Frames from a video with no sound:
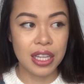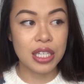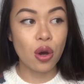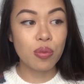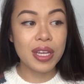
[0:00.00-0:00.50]
They
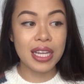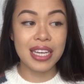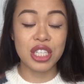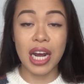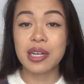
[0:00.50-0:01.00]
told me that
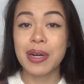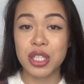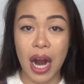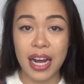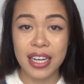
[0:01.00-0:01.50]
they checked my
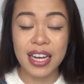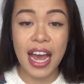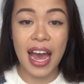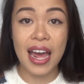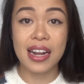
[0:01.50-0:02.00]
tracking
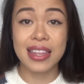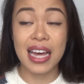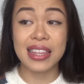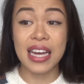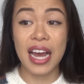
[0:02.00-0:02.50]
and
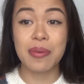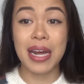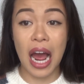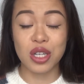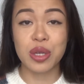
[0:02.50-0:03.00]
that the item had
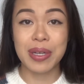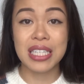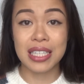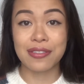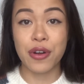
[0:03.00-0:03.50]
actually been
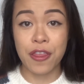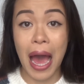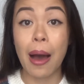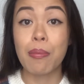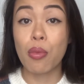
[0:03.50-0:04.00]
delivered
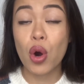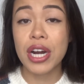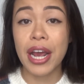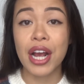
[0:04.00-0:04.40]
that morning.